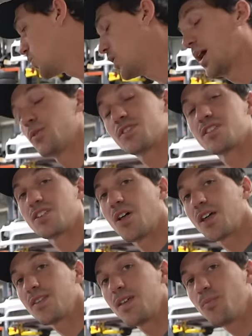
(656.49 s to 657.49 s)
While I was
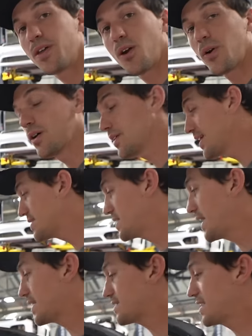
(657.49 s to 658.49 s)
installing the PRL
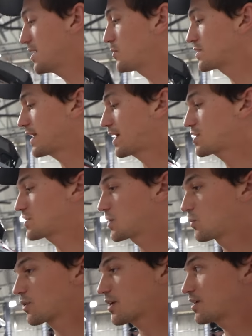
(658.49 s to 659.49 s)
intake, Tim was actually
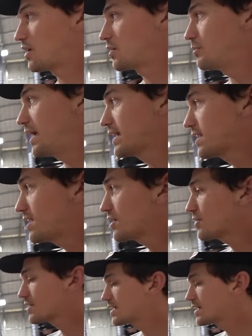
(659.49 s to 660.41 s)
working on back here,